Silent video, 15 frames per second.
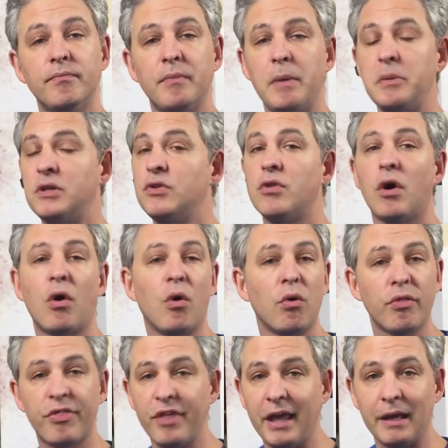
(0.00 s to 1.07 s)
Maybe do the
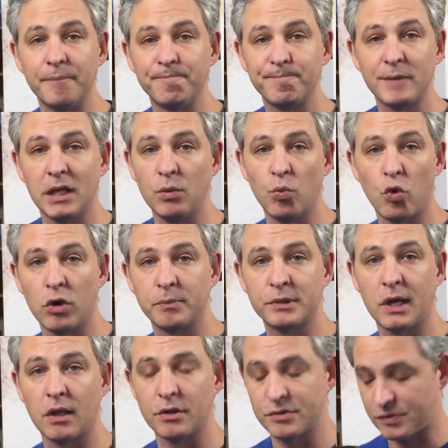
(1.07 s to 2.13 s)
whole thing in warm
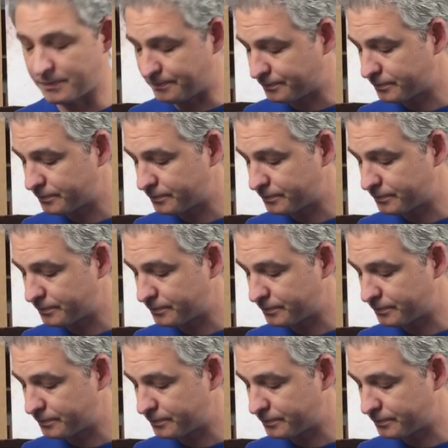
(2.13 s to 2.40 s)
colors.